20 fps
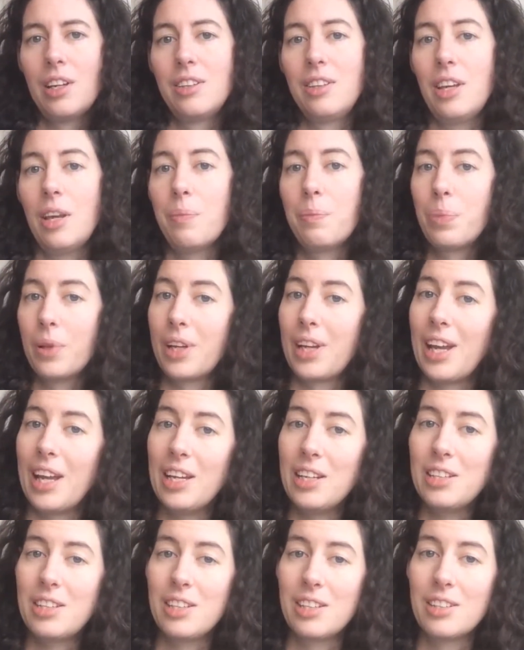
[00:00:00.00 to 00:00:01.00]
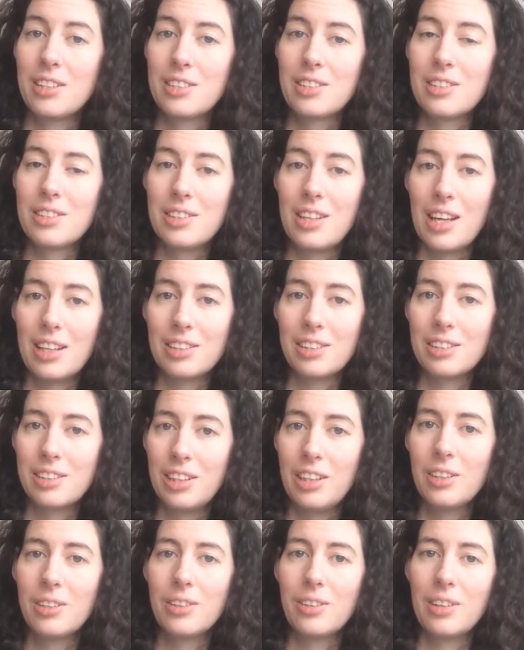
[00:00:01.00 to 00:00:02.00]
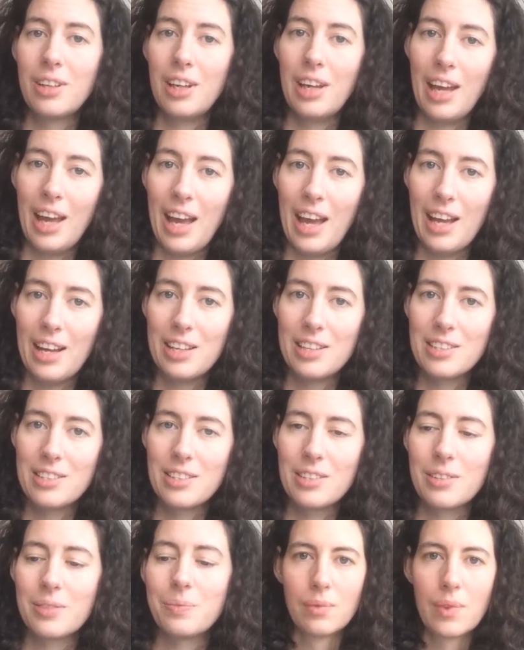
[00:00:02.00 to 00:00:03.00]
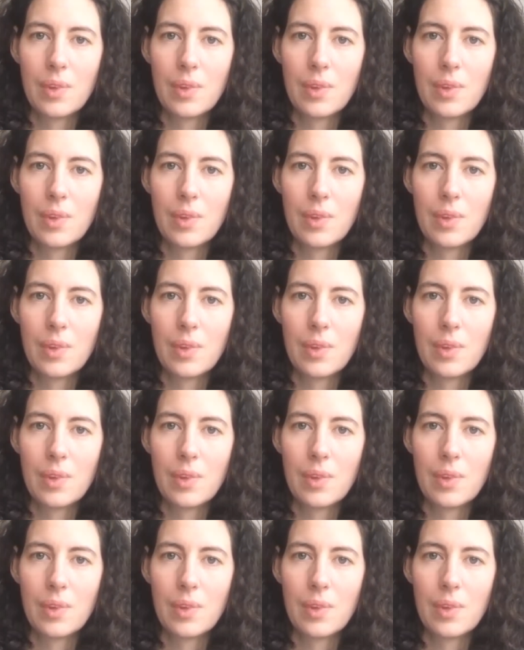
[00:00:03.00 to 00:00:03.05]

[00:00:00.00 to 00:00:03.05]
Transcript: the implications that the theory has.